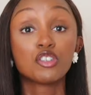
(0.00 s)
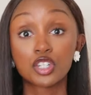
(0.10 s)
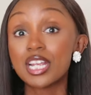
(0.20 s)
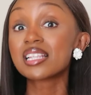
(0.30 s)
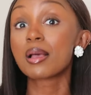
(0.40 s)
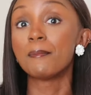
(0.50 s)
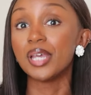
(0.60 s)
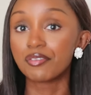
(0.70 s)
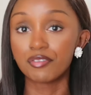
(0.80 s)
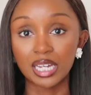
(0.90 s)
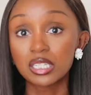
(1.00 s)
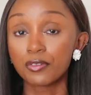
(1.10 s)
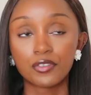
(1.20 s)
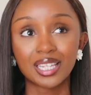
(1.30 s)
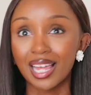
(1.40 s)
So she has a big van to
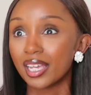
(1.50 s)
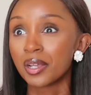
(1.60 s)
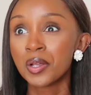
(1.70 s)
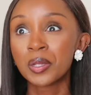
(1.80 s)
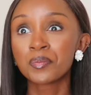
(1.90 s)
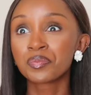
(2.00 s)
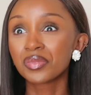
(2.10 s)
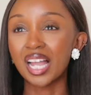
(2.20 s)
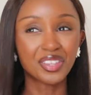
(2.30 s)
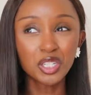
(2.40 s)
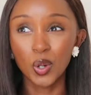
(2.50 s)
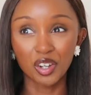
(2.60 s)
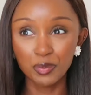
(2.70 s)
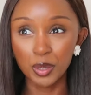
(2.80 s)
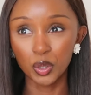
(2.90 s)
fit, like, I think
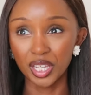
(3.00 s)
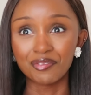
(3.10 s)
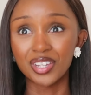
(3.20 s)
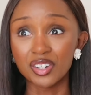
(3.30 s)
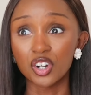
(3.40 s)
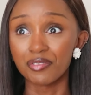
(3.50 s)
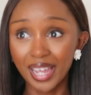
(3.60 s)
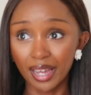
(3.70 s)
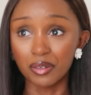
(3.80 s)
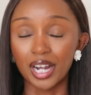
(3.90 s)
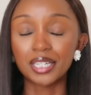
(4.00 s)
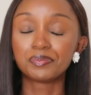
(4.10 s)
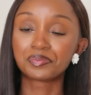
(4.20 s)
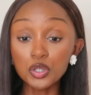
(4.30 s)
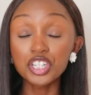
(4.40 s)
12 people can fit in her van,
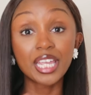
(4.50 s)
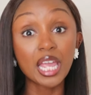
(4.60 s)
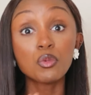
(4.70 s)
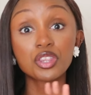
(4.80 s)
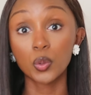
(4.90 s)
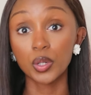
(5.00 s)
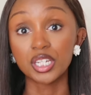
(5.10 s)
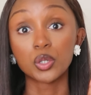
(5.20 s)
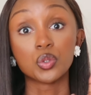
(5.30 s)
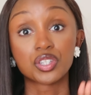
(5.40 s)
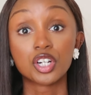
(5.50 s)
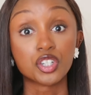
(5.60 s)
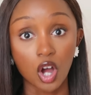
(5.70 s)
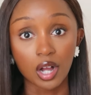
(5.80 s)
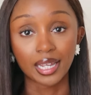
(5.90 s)
right? So she came with Queenie, who's her
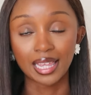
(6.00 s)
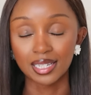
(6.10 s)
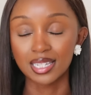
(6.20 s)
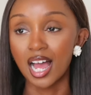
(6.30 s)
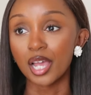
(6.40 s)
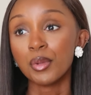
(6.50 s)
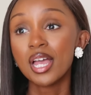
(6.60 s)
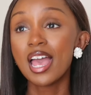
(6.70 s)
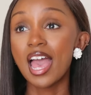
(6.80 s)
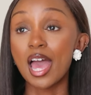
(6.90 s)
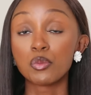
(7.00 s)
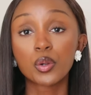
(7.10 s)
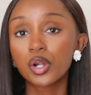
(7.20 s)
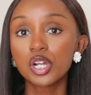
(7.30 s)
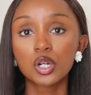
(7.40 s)
dog at the time, and
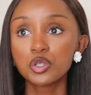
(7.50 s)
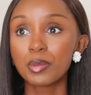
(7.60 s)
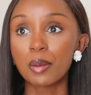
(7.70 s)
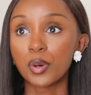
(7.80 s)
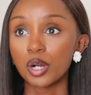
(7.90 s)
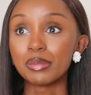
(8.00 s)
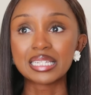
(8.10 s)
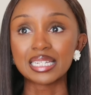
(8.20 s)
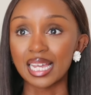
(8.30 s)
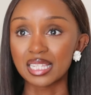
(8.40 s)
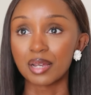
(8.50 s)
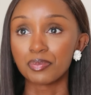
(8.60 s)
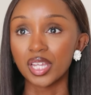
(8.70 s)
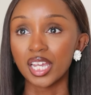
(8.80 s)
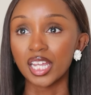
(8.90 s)
we were gonna go to my apartment to get
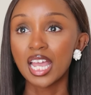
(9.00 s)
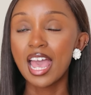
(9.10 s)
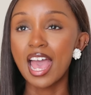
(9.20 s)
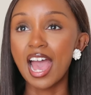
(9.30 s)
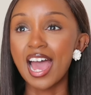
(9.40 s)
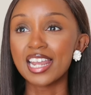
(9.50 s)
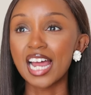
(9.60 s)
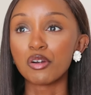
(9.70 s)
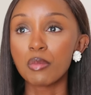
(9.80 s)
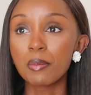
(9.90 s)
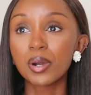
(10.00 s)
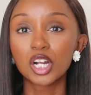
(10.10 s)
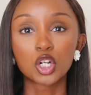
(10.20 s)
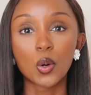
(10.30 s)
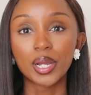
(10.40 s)
something. And I remember
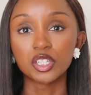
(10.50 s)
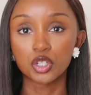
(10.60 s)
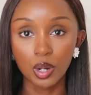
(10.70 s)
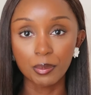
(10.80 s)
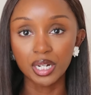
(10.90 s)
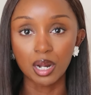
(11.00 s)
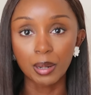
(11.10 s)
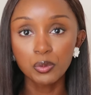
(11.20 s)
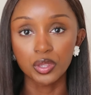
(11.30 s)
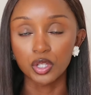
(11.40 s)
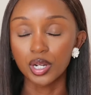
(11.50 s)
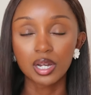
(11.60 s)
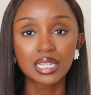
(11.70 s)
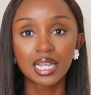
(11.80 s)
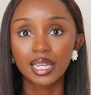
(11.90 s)
her going, do you want me to come up with you? And
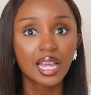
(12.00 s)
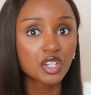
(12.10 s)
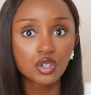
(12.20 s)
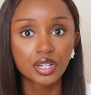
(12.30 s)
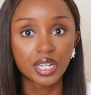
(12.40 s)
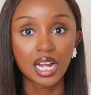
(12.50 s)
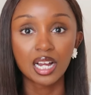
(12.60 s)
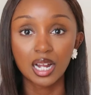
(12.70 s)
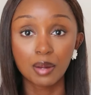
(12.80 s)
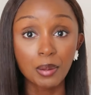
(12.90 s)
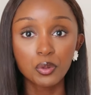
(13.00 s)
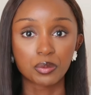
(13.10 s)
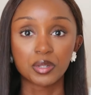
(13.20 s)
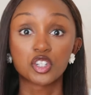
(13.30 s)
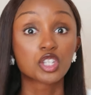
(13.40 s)
I was like, yeah, sure, you can come up
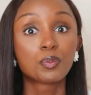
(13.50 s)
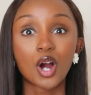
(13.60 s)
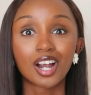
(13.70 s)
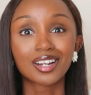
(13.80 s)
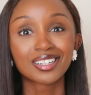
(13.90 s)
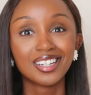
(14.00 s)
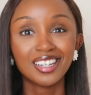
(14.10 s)
with me. Just park